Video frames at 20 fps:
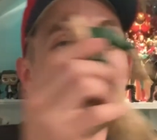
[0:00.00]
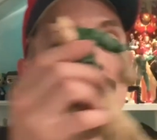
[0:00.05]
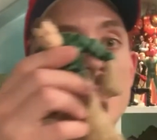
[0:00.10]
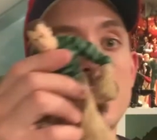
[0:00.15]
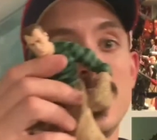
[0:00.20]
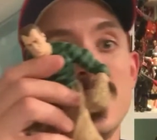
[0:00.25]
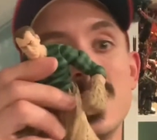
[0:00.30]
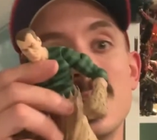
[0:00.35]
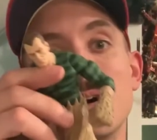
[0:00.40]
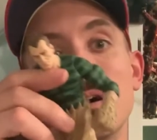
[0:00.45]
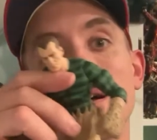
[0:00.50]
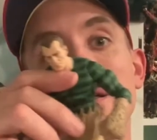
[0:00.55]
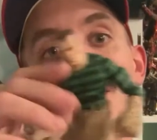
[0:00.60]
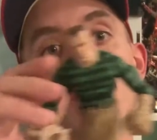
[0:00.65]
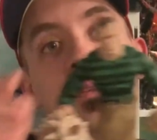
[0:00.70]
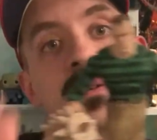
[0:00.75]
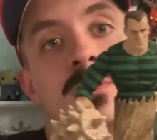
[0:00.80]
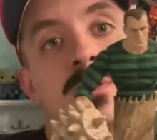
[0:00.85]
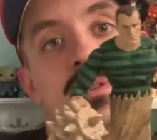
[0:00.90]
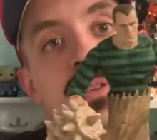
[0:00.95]
the, uh,
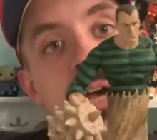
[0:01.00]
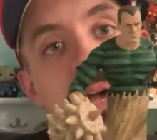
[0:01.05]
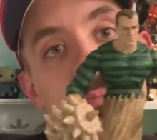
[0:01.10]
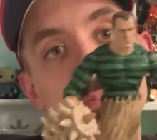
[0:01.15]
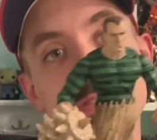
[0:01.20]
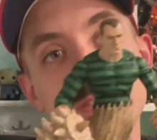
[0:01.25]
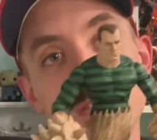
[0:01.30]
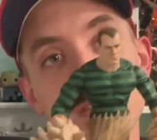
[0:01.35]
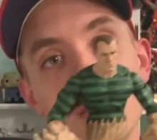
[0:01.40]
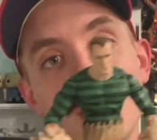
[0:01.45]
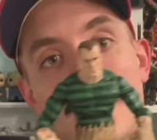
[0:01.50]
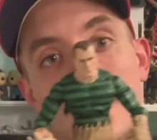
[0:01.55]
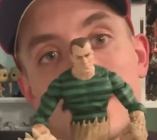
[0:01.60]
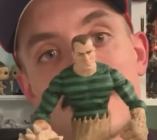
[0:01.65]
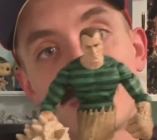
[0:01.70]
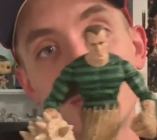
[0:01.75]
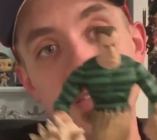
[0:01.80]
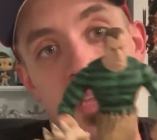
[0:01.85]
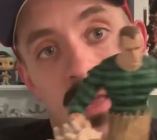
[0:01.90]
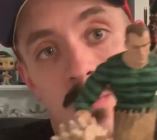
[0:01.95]
the Diamond
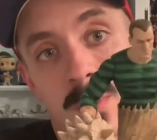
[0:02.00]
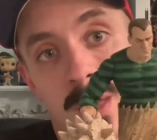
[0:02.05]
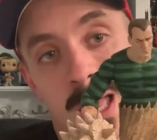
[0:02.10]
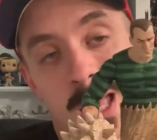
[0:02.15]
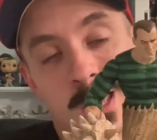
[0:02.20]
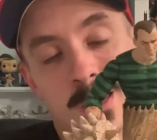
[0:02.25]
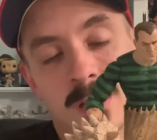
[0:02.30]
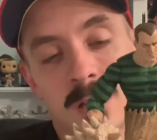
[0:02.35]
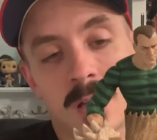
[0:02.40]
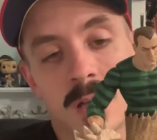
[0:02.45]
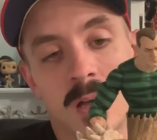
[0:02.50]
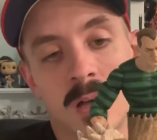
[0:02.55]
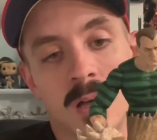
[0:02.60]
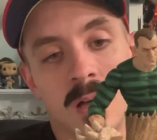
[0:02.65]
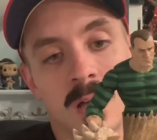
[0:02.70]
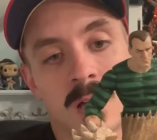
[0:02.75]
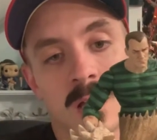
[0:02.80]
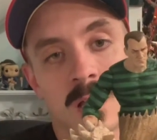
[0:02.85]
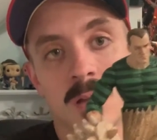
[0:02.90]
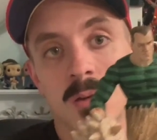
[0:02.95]
Select Sandman,
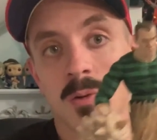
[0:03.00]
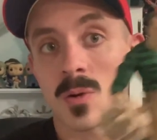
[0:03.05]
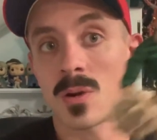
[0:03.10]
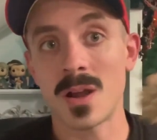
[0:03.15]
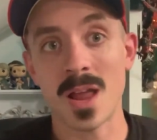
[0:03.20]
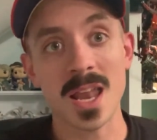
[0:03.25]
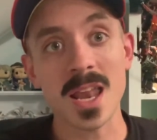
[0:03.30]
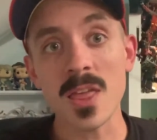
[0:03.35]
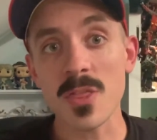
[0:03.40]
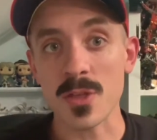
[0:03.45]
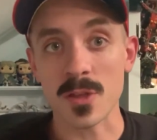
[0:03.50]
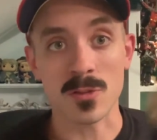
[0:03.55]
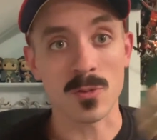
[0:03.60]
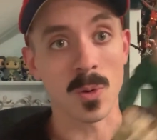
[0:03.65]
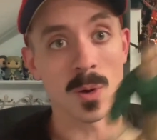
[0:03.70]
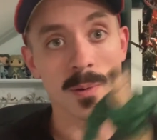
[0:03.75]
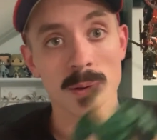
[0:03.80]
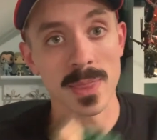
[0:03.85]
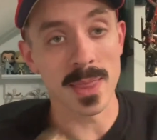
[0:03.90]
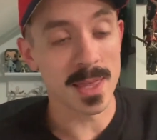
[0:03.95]
uh, or anything
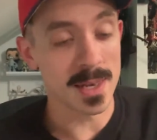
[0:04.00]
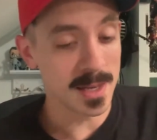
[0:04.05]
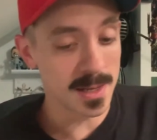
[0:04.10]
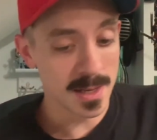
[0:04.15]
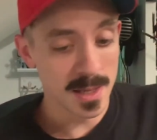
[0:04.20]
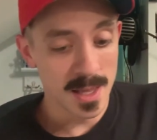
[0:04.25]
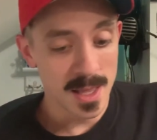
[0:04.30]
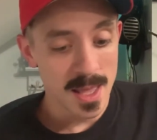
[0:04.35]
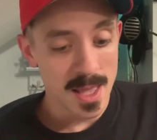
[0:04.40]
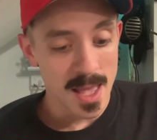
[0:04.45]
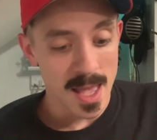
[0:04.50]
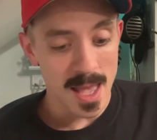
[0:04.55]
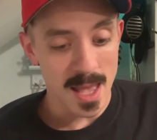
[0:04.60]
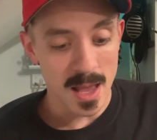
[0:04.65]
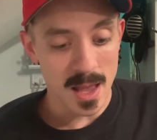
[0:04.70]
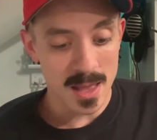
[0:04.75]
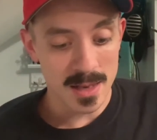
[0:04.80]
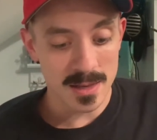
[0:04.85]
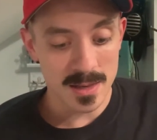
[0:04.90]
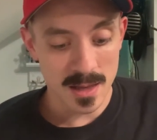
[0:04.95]
toy related.
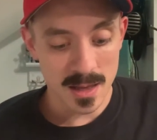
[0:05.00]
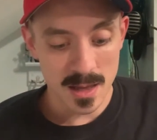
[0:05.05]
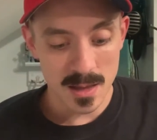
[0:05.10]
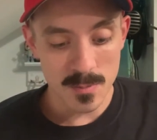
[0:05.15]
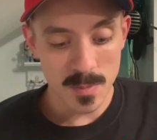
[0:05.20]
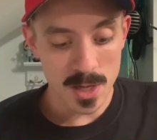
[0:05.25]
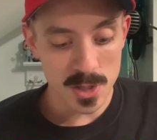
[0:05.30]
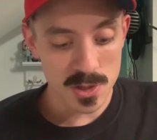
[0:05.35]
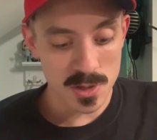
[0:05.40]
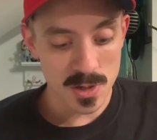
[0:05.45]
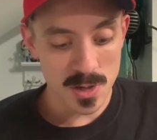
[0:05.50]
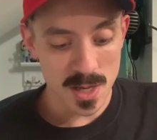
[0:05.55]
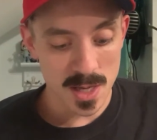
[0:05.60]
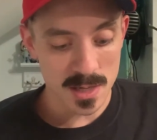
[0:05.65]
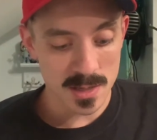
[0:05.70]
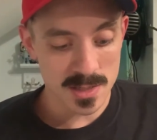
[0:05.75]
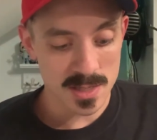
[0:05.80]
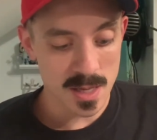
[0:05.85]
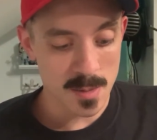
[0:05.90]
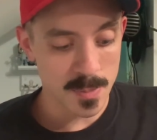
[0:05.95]
And, uh, make sure you
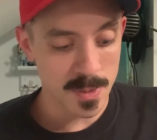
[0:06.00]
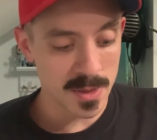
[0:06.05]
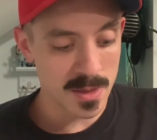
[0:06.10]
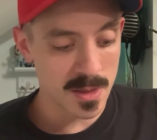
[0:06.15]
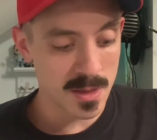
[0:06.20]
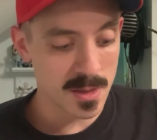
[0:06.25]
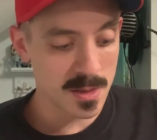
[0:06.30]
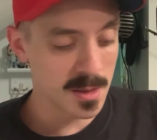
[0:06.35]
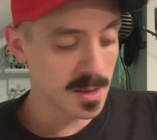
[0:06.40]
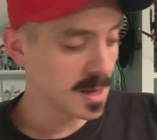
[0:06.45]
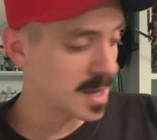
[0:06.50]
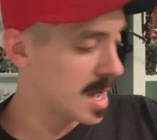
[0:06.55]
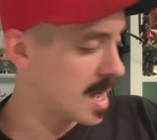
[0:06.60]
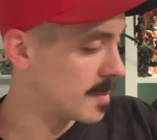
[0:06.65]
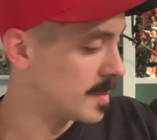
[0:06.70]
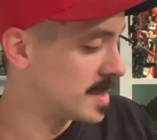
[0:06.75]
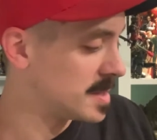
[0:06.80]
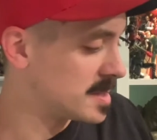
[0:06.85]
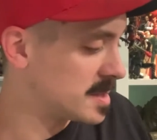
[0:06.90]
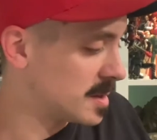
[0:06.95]
hit us up in the, the
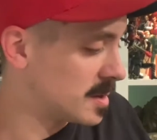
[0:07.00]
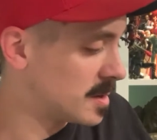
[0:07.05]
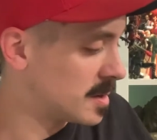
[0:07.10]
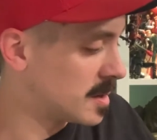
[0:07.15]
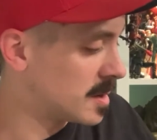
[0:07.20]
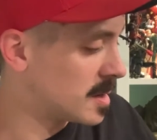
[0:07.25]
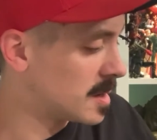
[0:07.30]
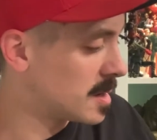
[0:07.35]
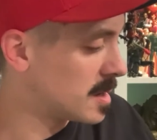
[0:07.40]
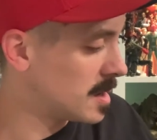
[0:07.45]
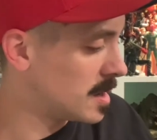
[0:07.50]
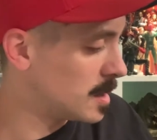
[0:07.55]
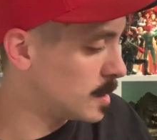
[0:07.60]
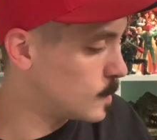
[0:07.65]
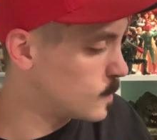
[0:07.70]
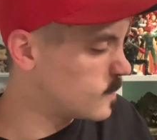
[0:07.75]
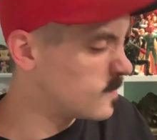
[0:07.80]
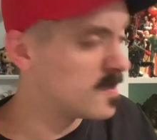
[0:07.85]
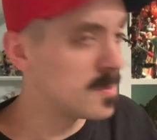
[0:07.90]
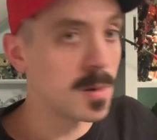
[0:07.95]
comments on our,
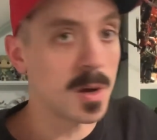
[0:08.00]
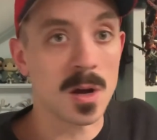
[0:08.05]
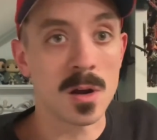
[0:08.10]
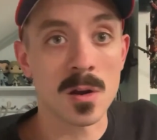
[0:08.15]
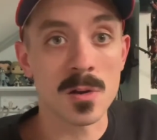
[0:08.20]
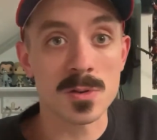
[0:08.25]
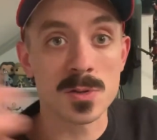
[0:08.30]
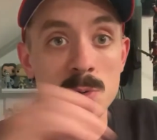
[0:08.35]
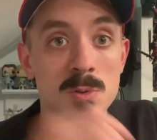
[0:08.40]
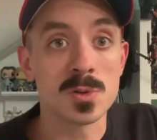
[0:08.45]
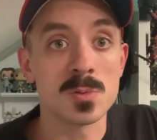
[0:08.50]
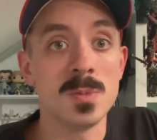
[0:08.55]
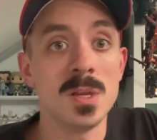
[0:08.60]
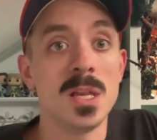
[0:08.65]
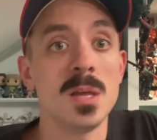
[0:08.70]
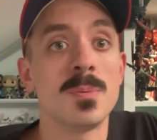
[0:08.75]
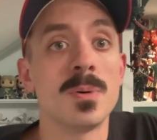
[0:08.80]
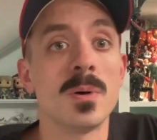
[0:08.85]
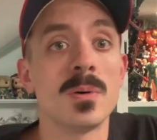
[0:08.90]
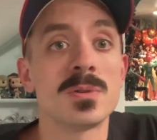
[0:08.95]
um, on our social
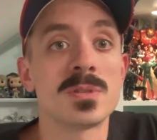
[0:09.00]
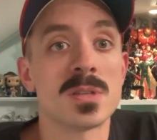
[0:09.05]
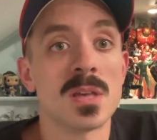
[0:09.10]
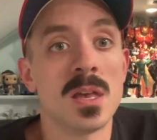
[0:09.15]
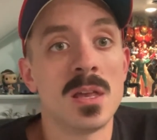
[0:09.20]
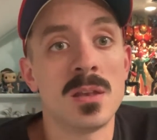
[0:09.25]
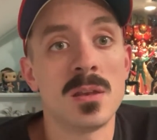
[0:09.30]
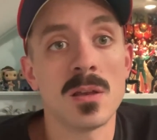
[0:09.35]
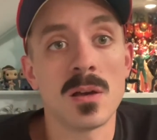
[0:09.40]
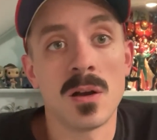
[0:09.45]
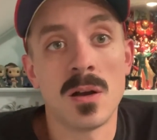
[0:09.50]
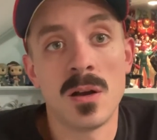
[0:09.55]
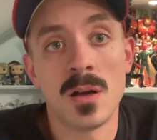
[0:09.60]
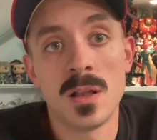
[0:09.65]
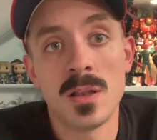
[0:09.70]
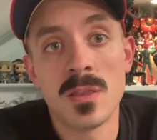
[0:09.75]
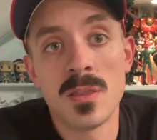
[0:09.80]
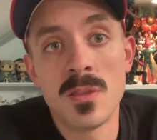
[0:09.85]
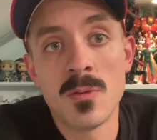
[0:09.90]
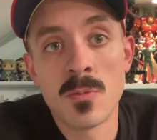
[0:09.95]
media posts and
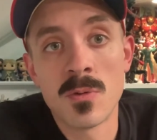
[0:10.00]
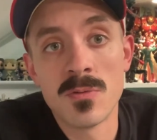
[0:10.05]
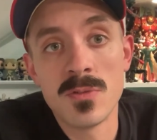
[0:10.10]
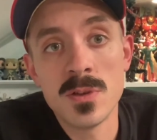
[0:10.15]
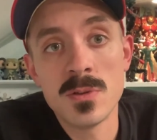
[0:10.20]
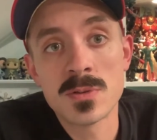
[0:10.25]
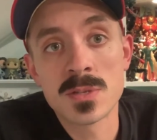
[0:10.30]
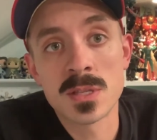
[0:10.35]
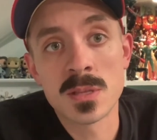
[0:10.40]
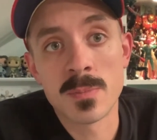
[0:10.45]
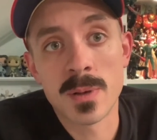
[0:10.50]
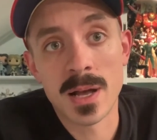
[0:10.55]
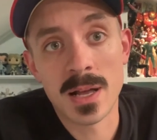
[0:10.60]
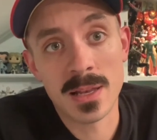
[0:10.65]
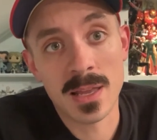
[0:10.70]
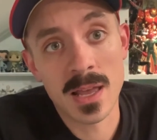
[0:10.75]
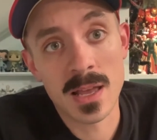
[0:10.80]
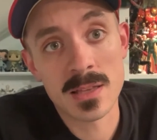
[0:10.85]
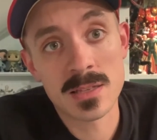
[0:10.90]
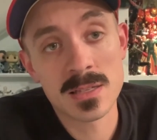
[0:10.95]
on the reviews in the
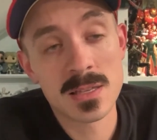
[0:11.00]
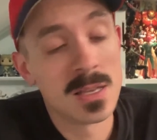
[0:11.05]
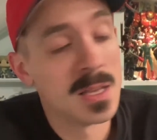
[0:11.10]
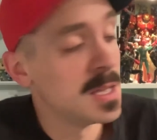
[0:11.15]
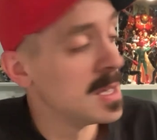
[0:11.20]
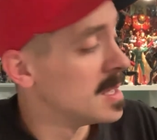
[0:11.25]
podcast.